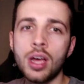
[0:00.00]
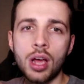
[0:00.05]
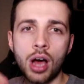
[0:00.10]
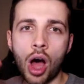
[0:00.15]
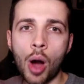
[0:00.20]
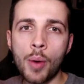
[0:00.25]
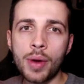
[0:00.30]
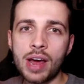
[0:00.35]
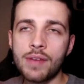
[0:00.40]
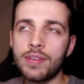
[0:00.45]

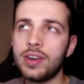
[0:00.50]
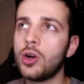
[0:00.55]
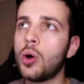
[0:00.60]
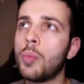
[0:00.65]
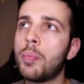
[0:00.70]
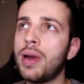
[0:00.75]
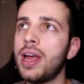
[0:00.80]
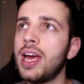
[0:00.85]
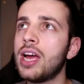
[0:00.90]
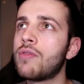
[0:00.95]
I'm going to have a little
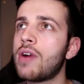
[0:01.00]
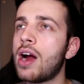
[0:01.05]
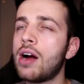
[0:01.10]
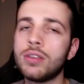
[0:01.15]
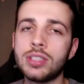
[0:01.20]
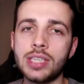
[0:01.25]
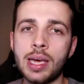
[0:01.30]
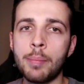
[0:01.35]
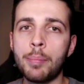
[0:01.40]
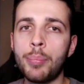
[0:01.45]
play
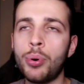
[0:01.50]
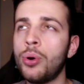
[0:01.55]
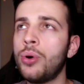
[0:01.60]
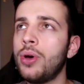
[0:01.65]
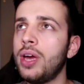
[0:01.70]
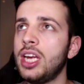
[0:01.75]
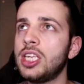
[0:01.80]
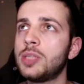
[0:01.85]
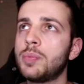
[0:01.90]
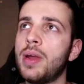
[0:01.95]
around and
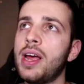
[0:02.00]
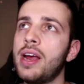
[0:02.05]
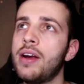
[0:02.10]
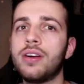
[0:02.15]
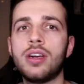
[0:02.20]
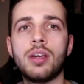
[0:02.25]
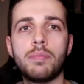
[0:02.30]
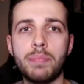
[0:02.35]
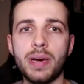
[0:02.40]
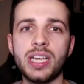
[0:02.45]
put each player
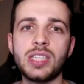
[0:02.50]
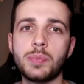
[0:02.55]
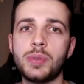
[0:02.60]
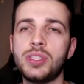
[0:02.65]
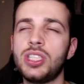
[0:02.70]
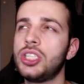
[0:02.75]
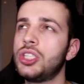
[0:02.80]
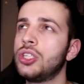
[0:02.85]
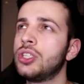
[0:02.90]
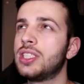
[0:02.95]
in the best
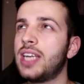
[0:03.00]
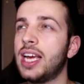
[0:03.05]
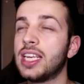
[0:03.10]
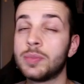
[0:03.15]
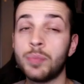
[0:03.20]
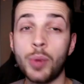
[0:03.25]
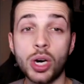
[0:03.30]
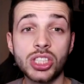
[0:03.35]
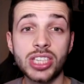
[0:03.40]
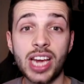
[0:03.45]
position to get as
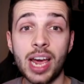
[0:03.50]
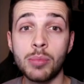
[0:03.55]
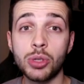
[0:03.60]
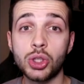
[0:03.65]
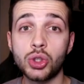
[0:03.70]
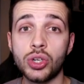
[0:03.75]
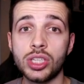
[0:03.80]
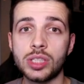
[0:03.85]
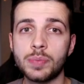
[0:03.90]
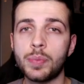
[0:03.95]
much
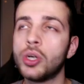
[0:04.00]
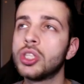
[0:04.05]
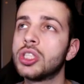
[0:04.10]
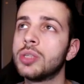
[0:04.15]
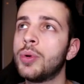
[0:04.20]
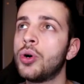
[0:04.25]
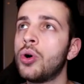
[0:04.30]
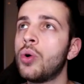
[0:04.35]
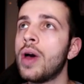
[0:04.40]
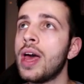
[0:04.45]
chemistry as
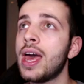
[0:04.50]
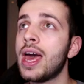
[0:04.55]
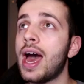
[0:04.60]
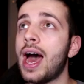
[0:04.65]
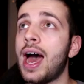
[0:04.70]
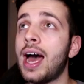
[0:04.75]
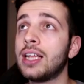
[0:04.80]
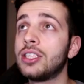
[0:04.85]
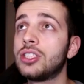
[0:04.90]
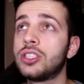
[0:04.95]
possible
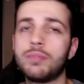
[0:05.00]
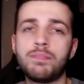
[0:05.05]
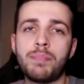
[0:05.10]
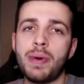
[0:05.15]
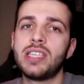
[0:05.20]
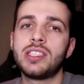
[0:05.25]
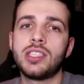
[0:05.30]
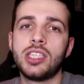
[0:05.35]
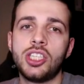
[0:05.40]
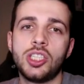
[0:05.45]
and to
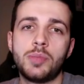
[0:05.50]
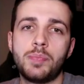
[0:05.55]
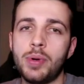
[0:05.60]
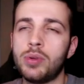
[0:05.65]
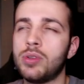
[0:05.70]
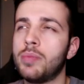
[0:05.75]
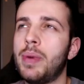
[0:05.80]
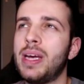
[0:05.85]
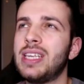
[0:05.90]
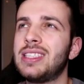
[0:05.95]
basically just build
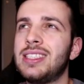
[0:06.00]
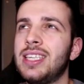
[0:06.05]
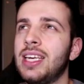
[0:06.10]
the best